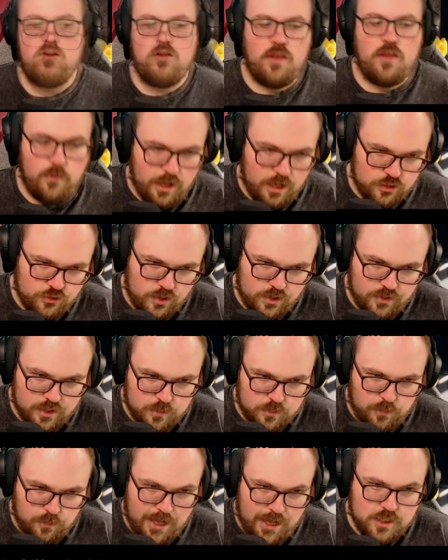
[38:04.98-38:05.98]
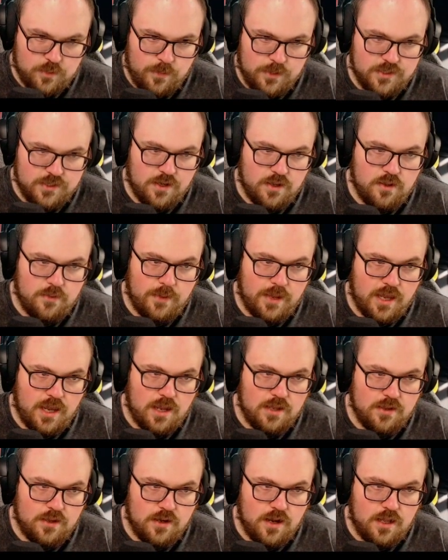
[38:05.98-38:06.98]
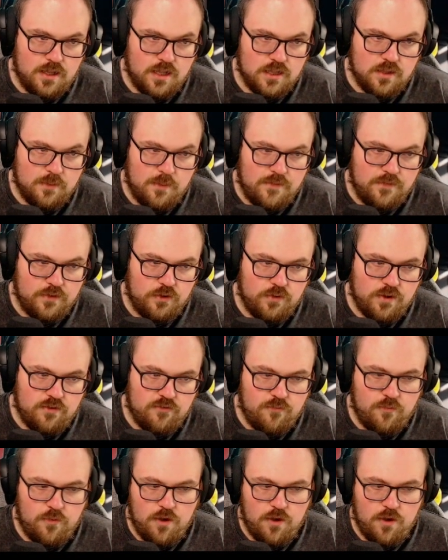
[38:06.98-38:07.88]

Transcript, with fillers: Like, would I trade this blacksmith skill in my hand to not let them have a grief?